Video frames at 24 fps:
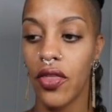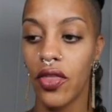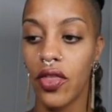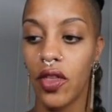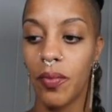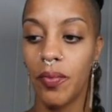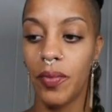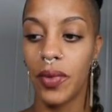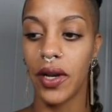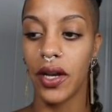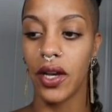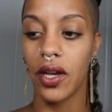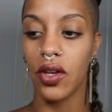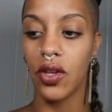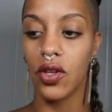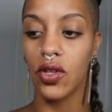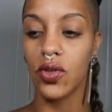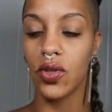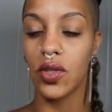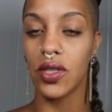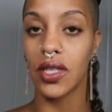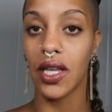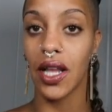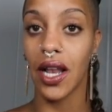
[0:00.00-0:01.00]
the bit I use
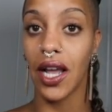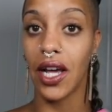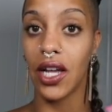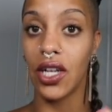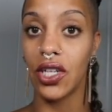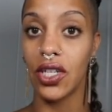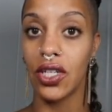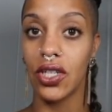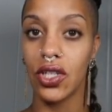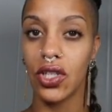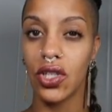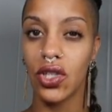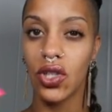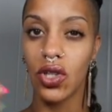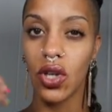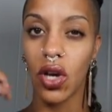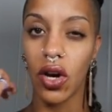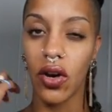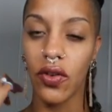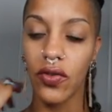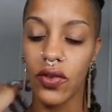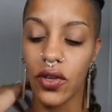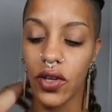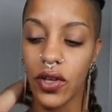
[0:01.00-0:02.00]
is a lot
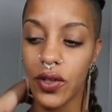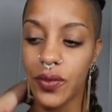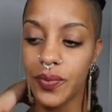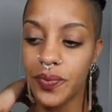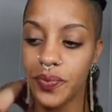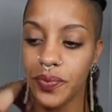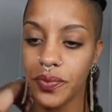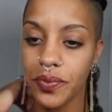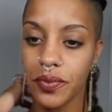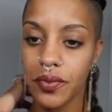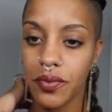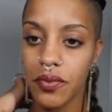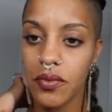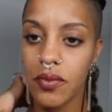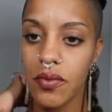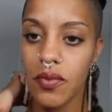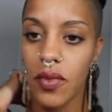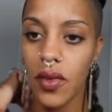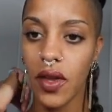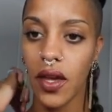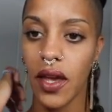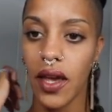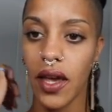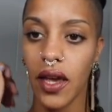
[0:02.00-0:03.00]
softer.
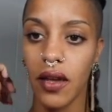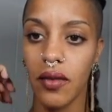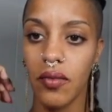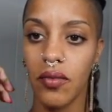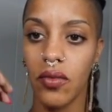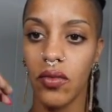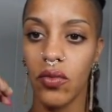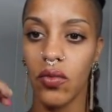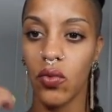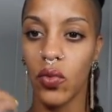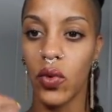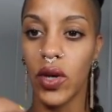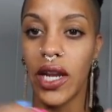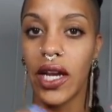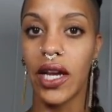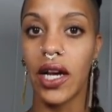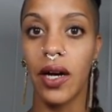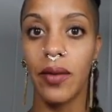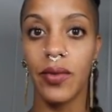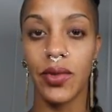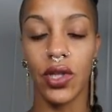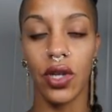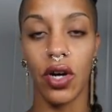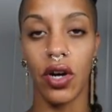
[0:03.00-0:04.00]
When it
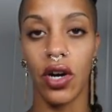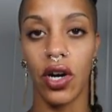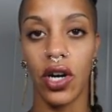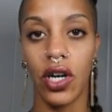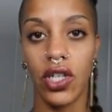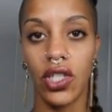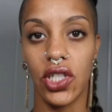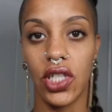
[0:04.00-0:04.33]
comes to hard